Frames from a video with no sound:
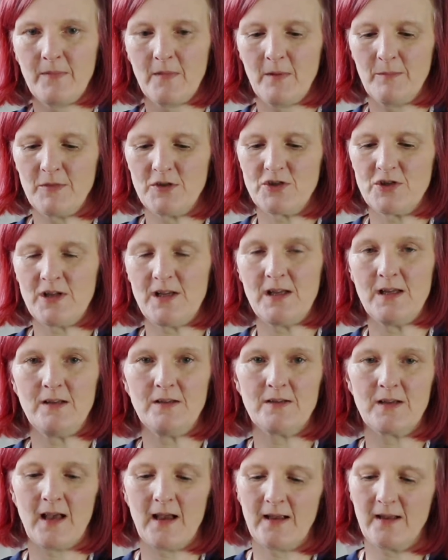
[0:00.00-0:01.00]
machine
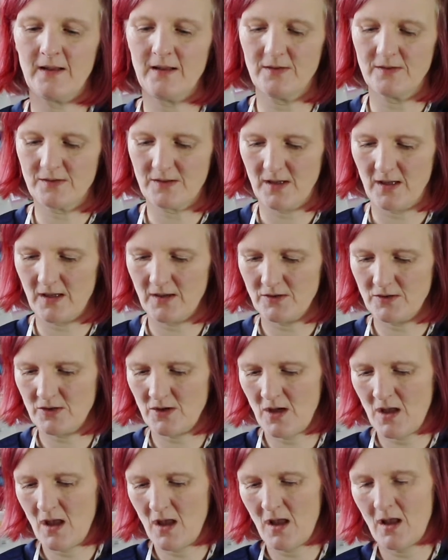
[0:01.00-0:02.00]
tacking stitch,
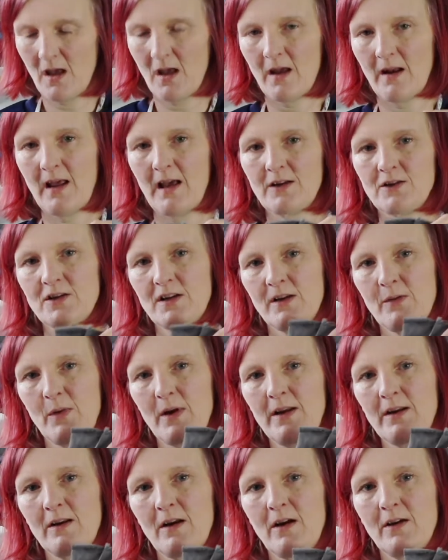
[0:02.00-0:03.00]
and actually
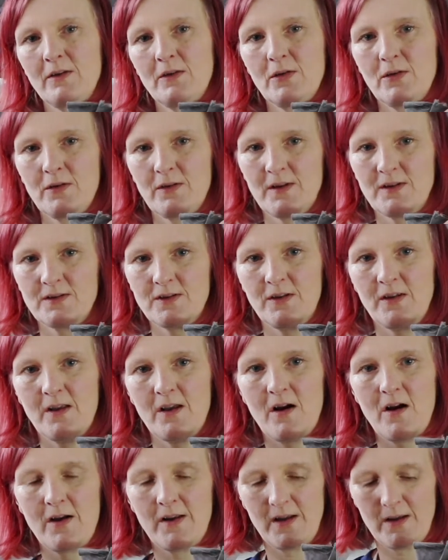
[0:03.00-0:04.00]
when I took this to the
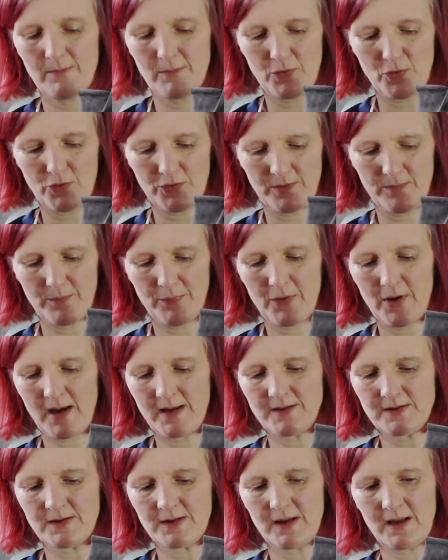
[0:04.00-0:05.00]
ironing board and
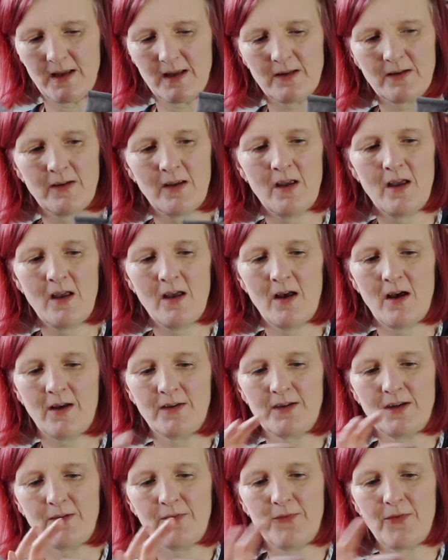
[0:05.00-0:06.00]
pressed it, I
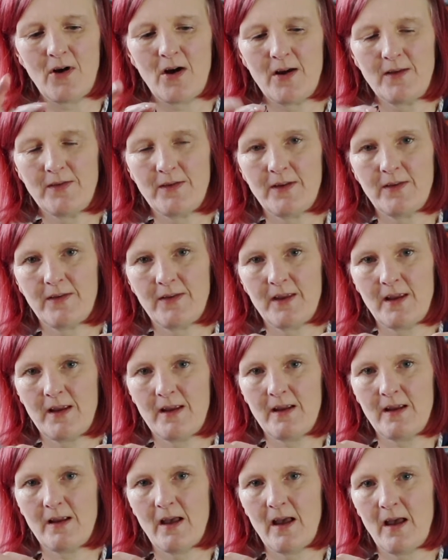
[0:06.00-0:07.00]
did find that
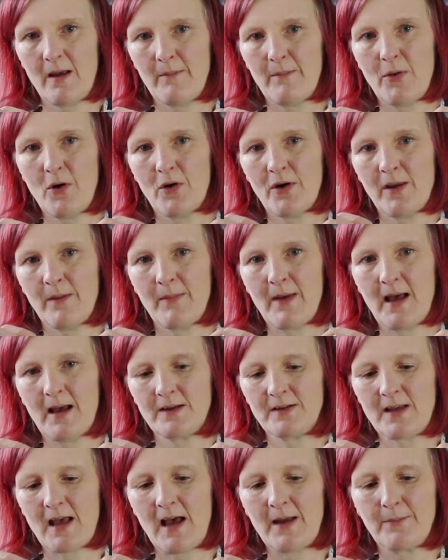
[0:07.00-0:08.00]
the pocket
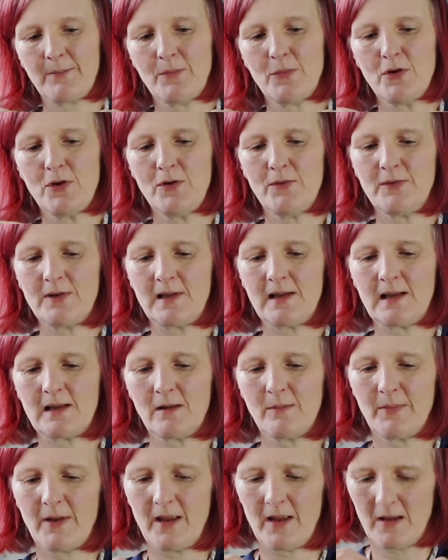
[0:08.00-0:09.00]
bags had moved a
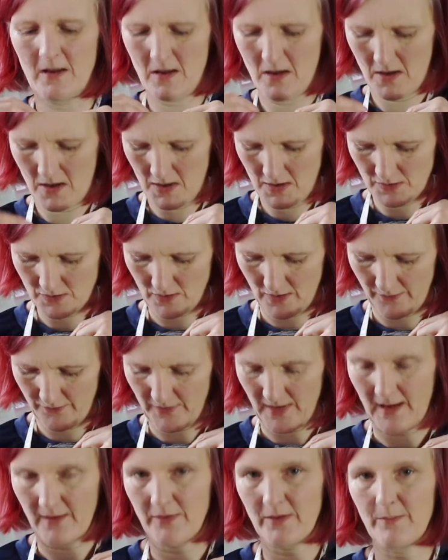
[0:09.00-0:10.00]
little bit, so I
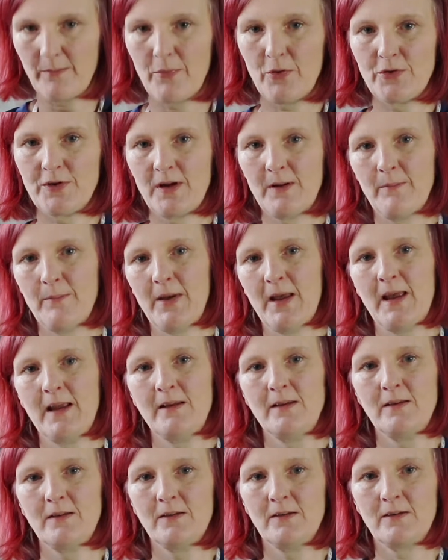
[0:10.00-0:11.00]
found that putting
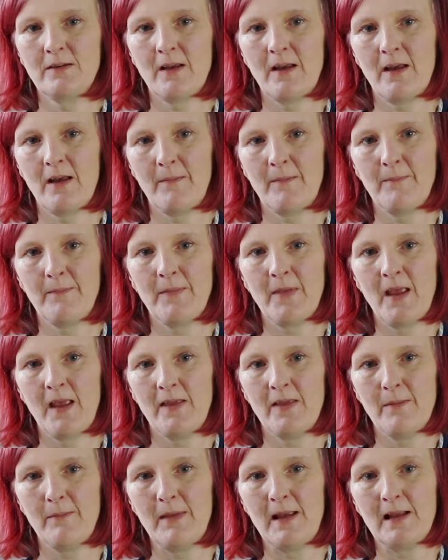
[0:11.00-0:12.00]
pins in
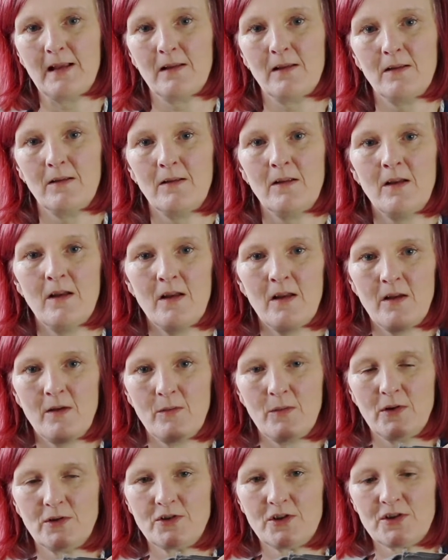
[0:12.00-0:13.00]
the middle
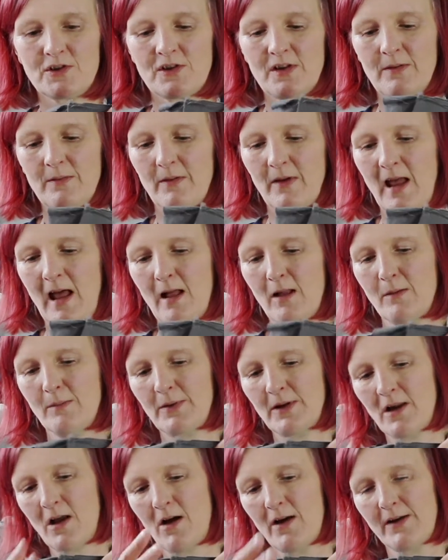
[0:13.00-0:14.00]
will just help
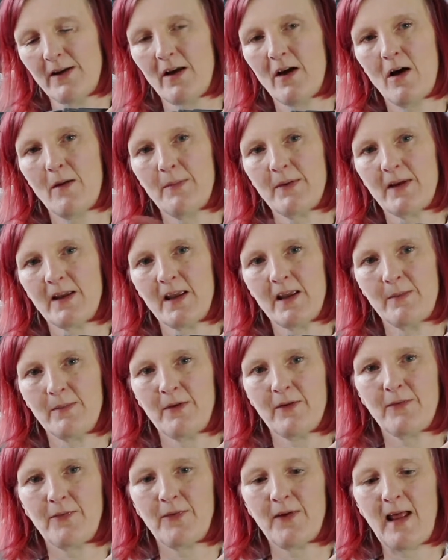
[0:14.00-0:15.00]
line it up and keep
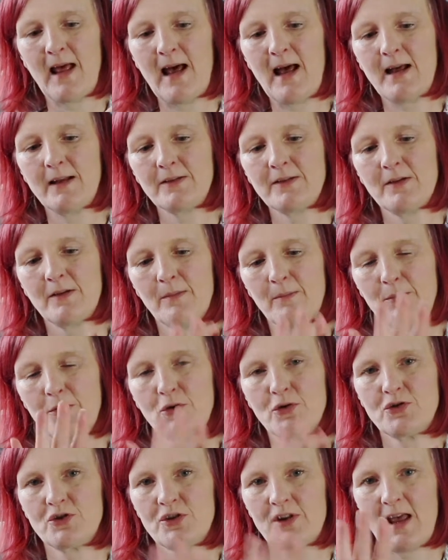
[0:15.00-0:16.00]
it flat and
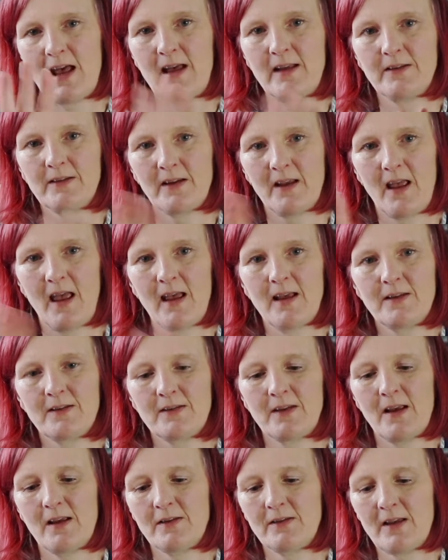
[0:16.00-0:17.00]
push that
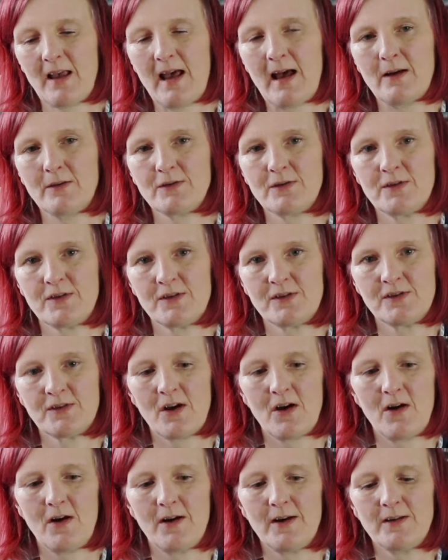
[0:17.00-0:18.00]
excess out to the
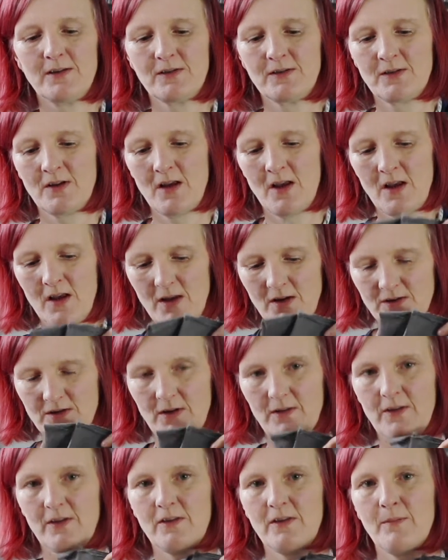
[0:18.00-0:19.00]
sides so
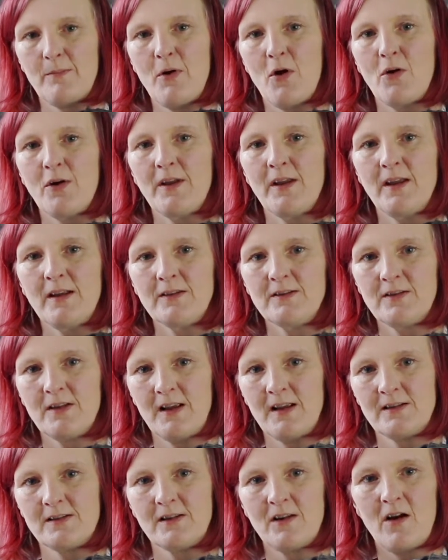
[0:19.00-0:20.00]
that the pocket
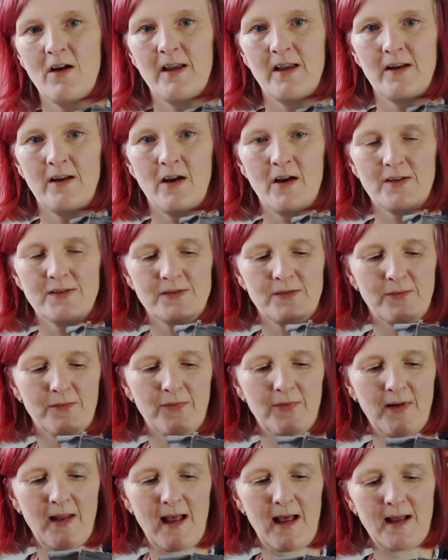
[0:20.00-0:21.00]
is lying nice and
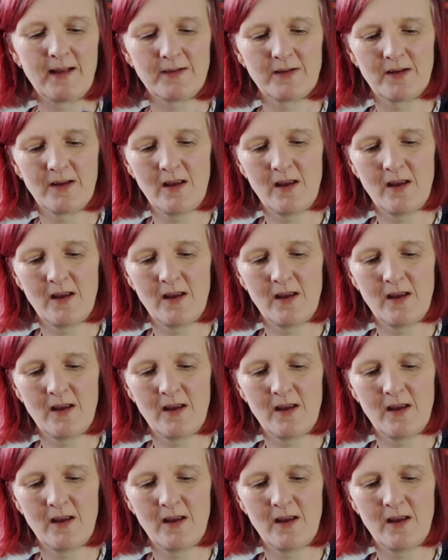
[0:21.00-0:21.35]
flat.